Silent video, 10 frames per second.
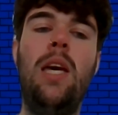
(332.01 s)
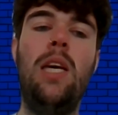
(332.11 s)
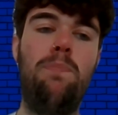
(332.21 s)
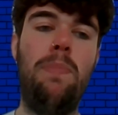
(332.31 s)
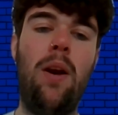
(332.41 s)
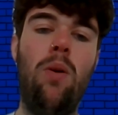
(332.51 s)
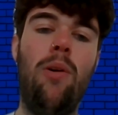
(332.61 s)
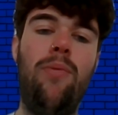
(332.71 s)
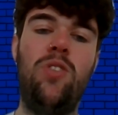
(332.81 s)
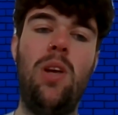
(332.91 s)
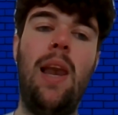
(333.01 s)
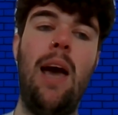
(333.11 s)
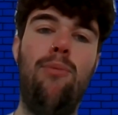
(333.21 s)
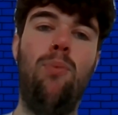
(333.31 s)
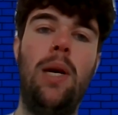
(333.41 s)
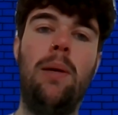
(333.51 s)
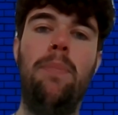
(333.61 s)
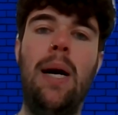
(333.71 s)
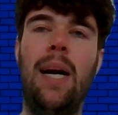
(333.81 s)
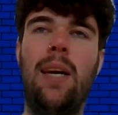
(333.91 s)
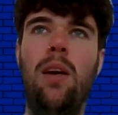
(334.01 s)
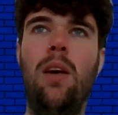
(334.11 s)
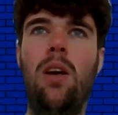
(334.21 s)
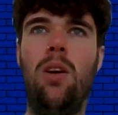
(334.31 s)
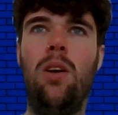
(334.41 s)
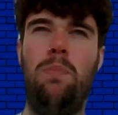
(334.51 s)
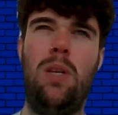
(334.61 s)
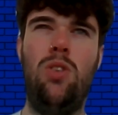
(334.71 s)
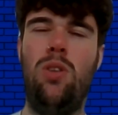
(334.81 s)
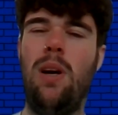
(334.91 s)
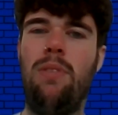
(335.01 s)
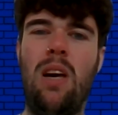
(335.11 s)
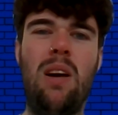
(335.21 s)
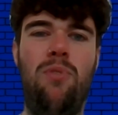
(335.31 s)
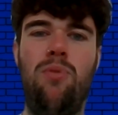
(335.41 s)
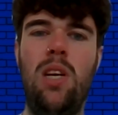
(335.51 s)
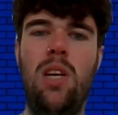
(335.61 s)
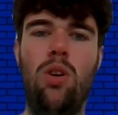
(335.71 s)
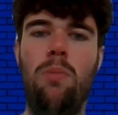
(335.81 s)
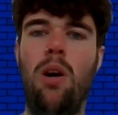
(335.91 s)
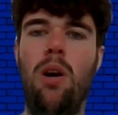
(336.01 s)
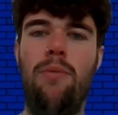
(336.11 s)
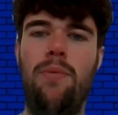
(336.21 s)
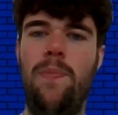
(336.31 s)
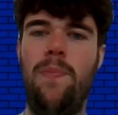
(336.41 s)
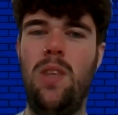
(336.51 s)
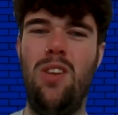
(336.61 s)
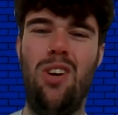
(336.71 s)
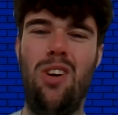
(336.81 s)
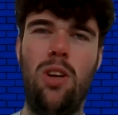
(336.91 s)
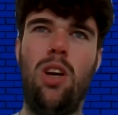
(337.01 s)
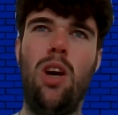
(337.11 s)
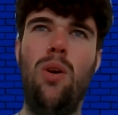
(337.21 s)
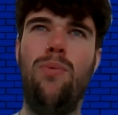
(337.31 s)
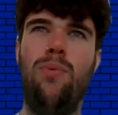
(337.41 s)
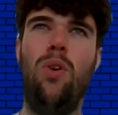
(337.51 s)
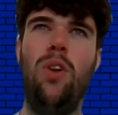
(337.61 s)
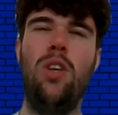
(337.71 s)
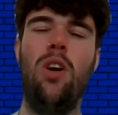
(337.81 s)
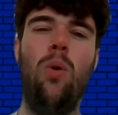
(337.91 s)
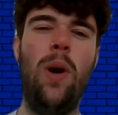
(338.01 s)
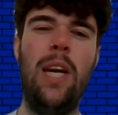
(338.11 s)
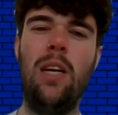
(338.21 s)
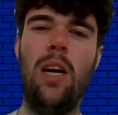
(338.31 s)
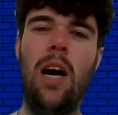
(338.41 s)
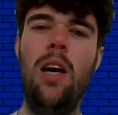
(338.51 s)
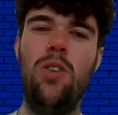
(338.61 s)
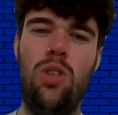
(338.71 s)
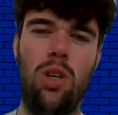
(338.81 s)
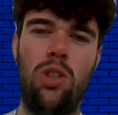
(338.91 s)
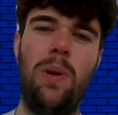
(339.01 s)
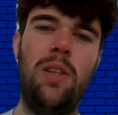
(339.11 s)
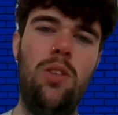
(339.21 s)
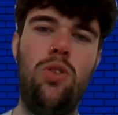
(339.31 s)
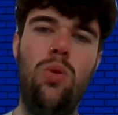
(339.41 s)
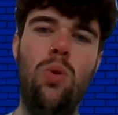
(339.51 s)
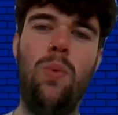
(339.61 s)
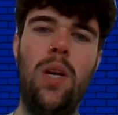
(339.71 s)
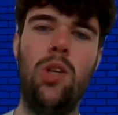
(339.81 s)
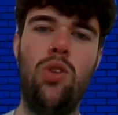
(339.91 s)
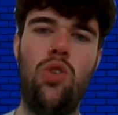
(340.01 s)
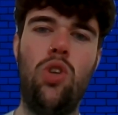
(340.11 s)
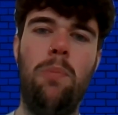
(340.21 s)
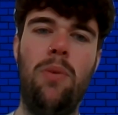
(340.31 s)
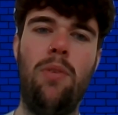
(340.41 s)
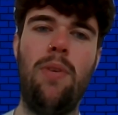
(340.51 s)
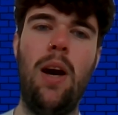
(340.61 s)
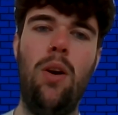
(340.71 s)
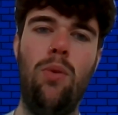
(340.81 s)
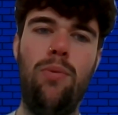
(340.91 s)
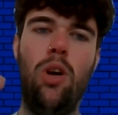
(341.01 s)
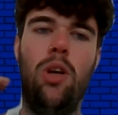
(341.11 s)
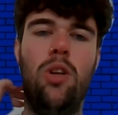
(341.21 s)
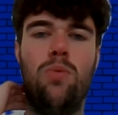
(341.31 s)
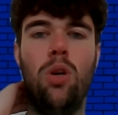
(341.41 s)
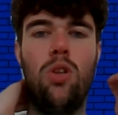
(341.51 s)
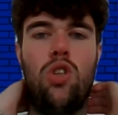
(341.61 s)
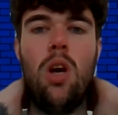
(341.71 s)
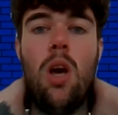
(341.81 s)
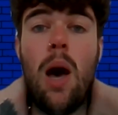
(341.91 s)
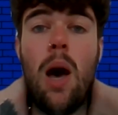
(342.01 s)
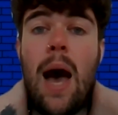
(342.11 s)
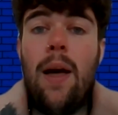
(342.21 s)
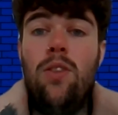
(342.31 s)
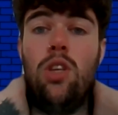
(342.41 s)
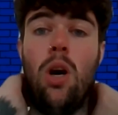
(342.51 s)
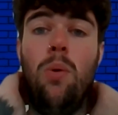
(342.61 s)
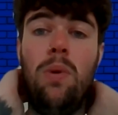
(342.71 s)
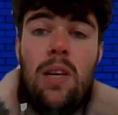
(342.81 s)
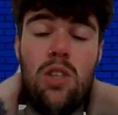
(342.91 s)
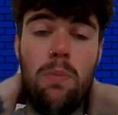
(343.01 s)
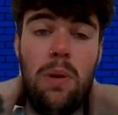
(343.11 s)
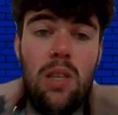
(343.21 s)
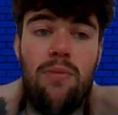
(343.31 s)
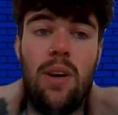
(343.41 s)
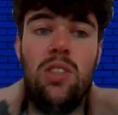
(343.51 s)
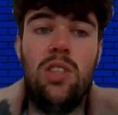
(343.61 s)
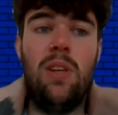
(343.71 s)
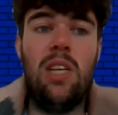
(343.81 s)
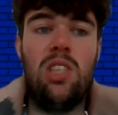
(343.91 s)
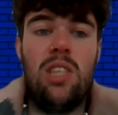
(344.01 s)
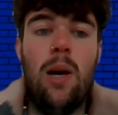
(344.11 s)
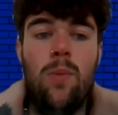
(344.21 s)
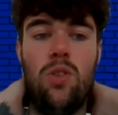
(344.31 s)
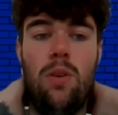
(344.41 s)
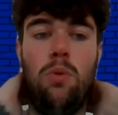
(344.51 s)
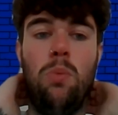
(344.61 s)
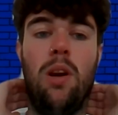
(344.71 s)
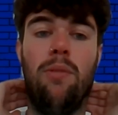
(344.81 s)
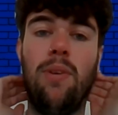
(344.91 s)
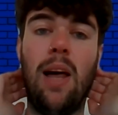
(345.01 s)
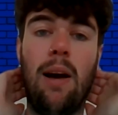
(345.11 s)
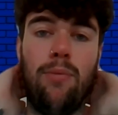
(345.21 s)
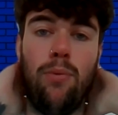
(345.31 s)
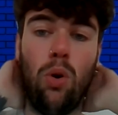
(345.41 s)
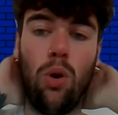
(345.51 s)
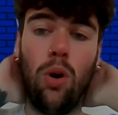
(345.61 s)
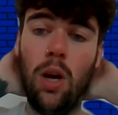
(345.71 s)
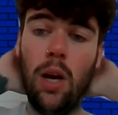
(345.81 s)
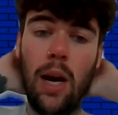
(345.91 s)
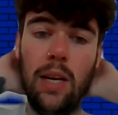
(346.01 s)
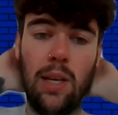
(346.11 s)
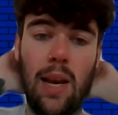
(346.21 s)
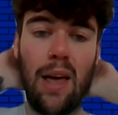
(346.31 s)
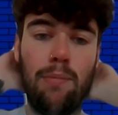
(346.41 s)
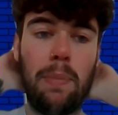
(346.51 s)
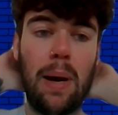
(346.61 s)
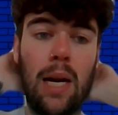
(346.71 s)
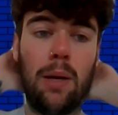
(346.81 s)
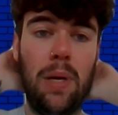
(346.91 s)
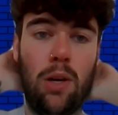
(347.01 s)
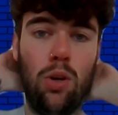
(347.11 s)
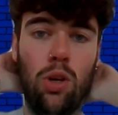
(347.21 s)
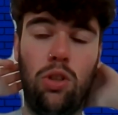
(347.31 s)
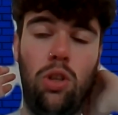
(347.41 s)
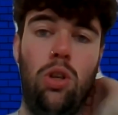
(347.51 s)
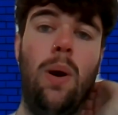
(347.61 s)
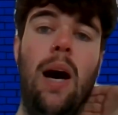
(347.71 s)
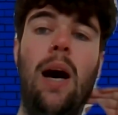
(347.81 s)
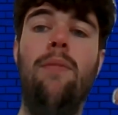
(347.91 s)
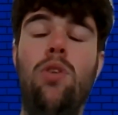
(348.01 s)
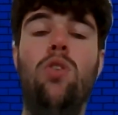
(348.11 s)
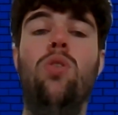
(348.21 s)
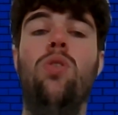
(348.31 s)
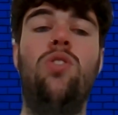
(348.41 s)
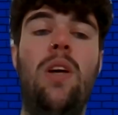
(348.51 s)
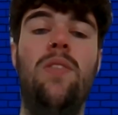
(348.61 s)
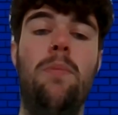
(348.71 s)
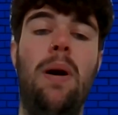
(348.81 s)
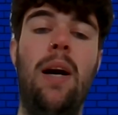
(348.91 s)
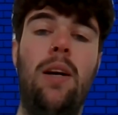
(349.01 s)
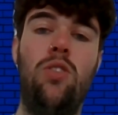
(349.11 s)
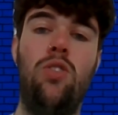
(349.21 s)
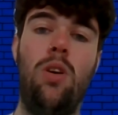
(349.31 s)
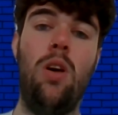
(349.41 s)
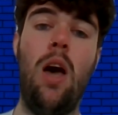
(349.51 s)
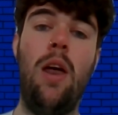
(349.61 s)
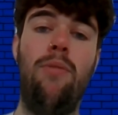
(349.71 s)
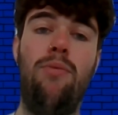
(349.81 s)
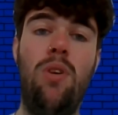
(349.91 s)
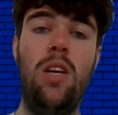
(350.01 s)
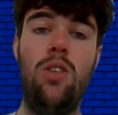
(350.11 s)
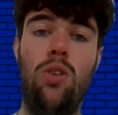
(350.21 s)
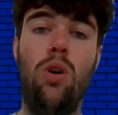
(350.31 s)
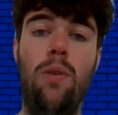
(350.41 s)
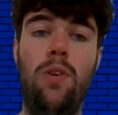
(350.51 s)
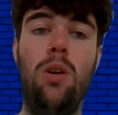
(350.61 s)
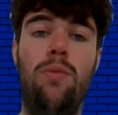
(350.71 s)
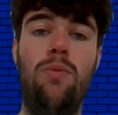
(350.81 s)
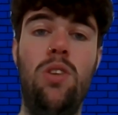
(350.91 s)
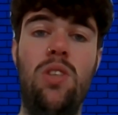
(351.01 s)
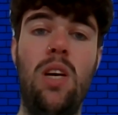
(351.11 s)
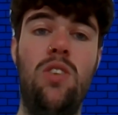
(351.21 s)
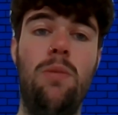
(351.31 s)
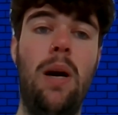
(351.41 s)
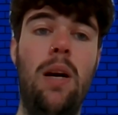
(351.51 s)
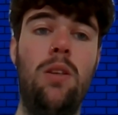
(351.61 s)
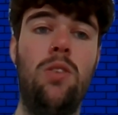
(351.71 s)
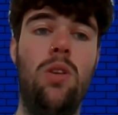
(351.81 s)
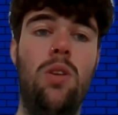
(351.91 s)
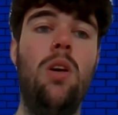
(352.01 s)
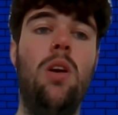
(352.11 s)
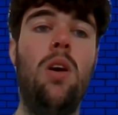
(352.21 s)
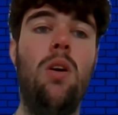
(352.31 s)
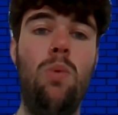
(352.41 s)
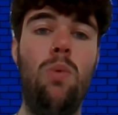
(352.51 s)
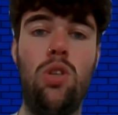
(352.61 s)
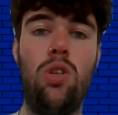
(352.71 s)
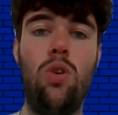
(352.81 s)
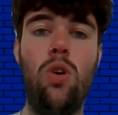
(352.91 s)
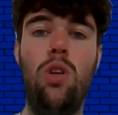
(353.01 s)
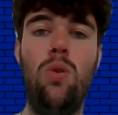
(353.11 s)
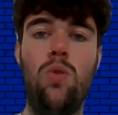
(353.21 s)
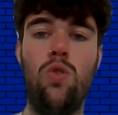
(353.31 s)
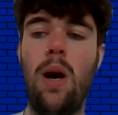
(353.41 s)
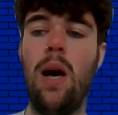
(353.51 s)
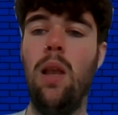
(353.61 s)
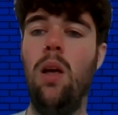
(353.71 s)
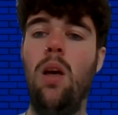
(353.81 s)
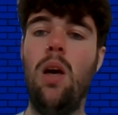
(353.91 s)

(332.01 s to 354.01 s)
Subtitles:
He's better off as a left wing back because you have that freedom of you're not going to go full. You're not a winger, so you're not expected to do the winger's job of a final third as much. And you don't need to be defensively as sound as if you were in a flat four as a left back because you have your centre backs and are free to cover you, your free centre backs, which is good news as well.